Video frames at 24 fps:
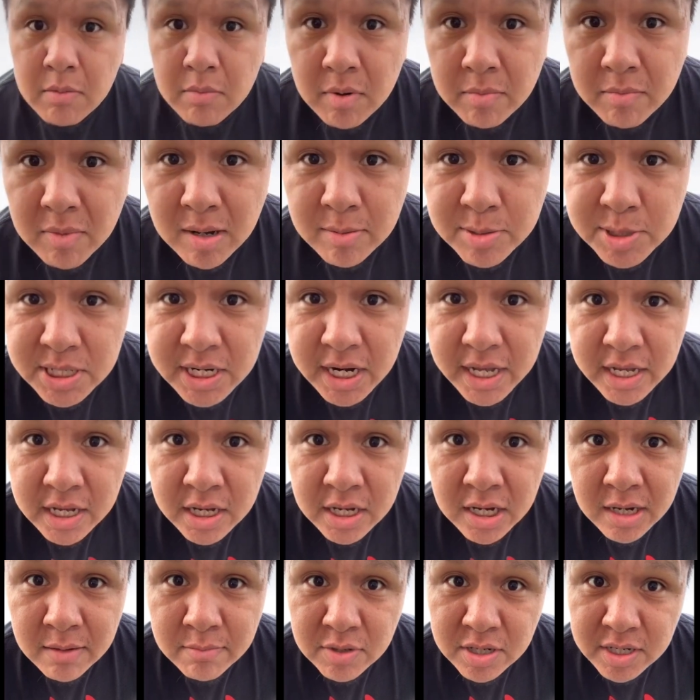My mom said I
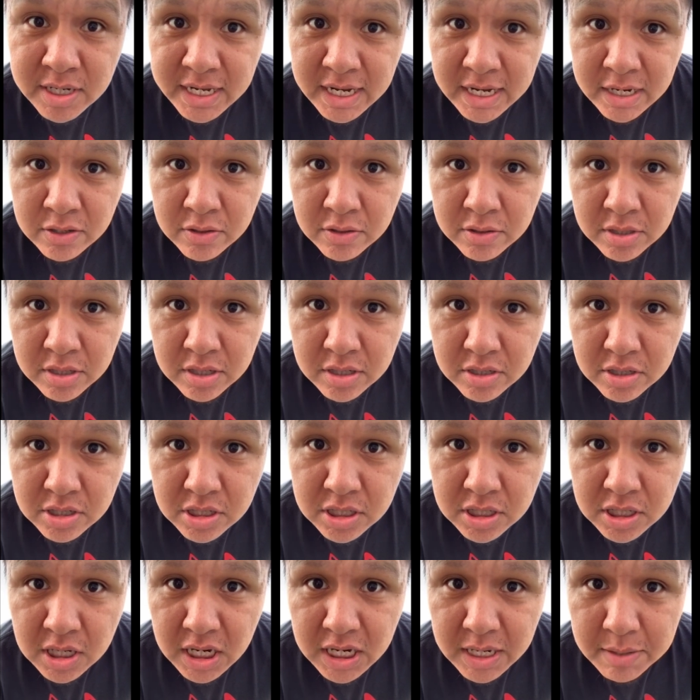can come to town with you. You
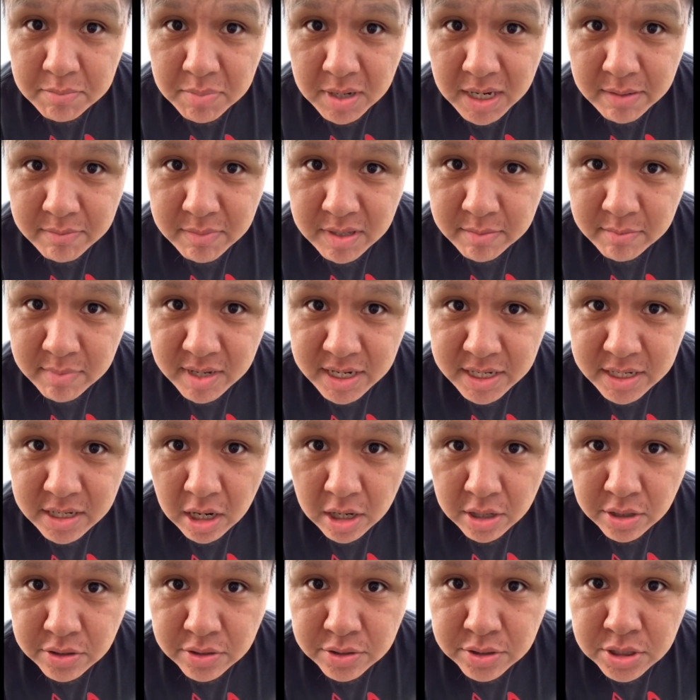just gotta buy me
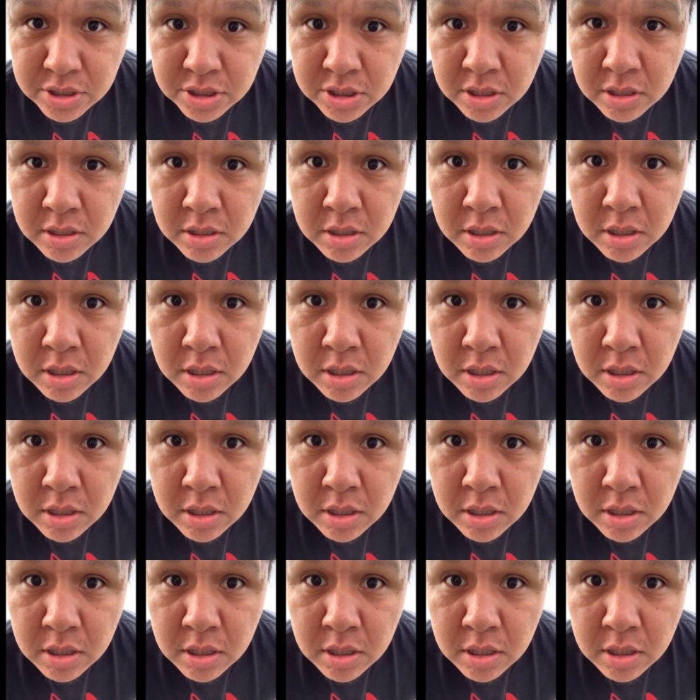McDonald's.